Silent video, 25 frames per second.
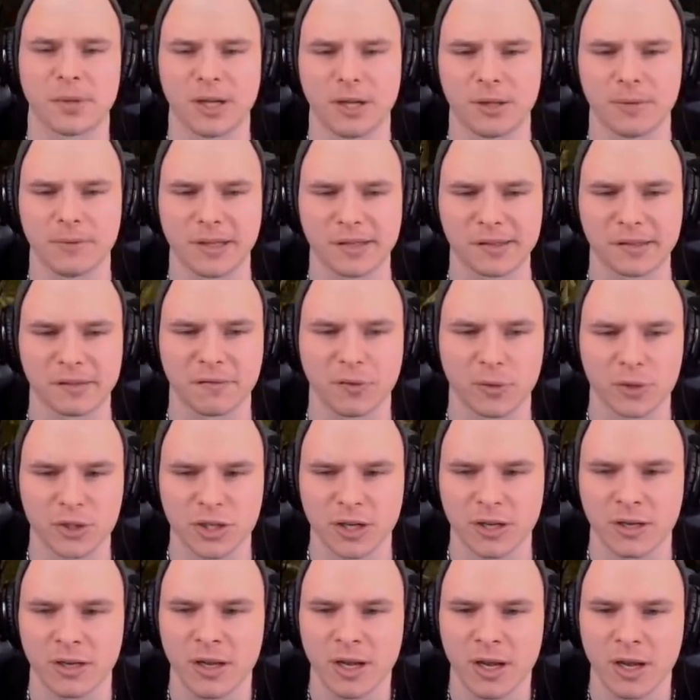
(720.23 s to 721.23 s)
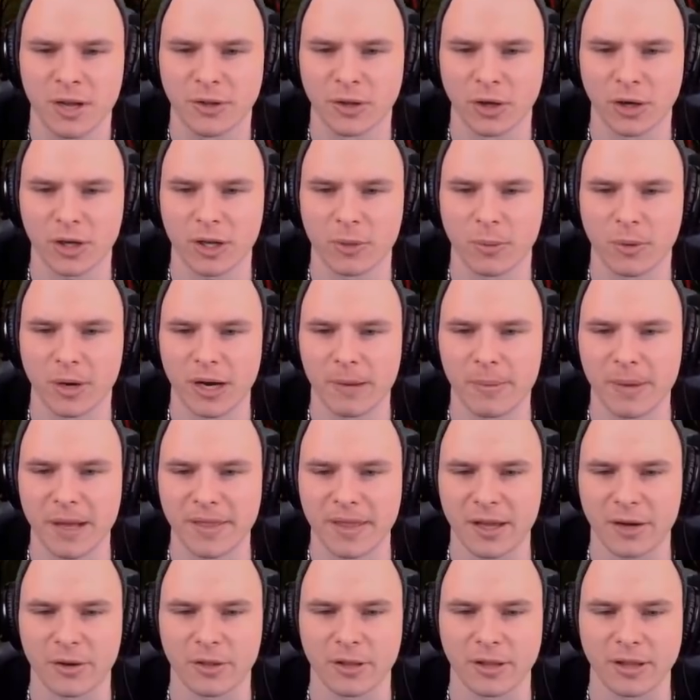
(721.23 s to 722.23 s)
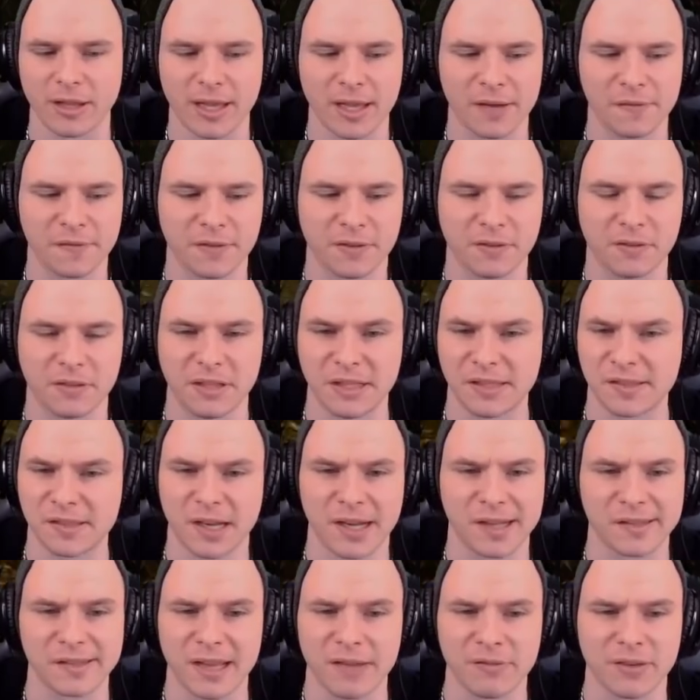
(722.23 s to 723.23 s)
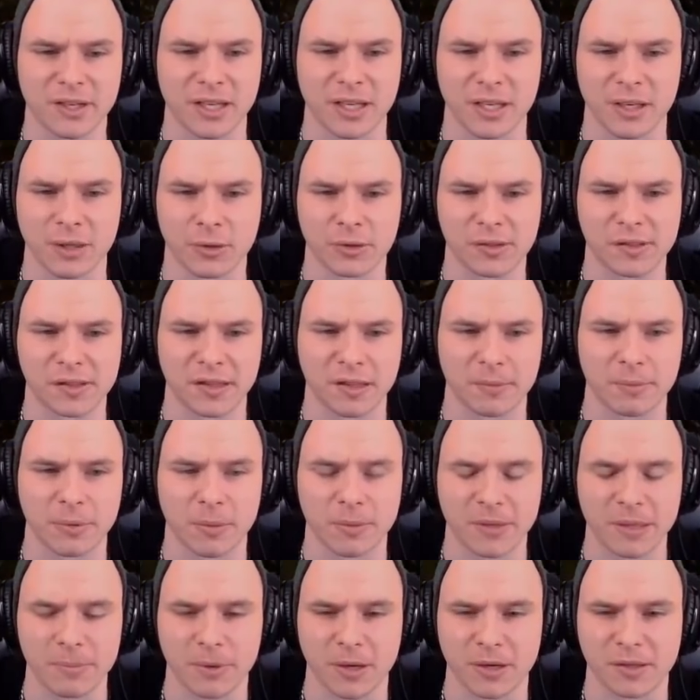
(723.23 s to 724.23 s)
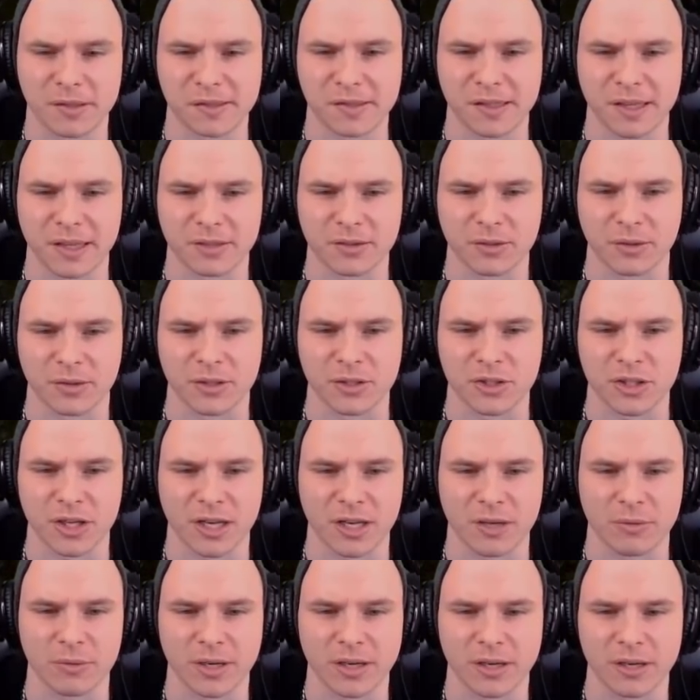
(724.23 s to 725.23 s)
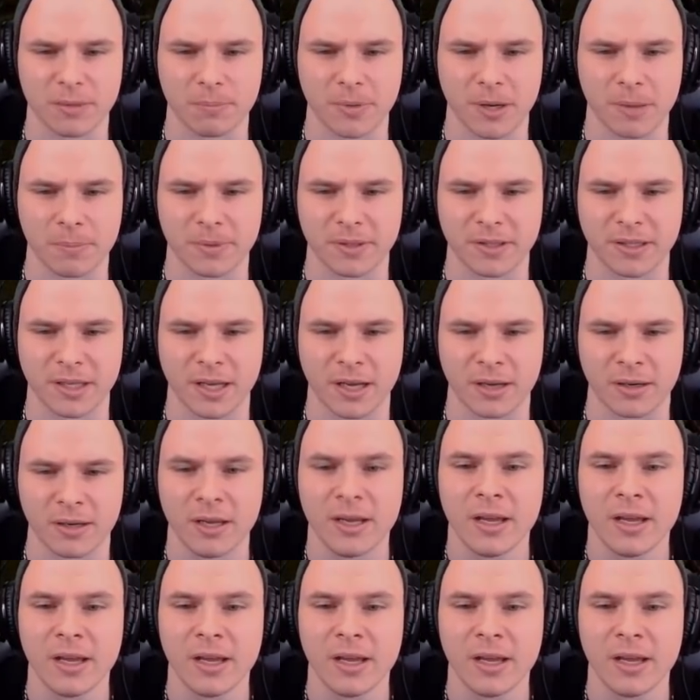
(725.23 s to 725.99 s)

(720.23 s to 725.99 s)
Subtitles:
That's unfortunate. Not going to worry about that on the left. These guys haven't healed, so they're probably both stacked on a Jenny, ready to pump it down.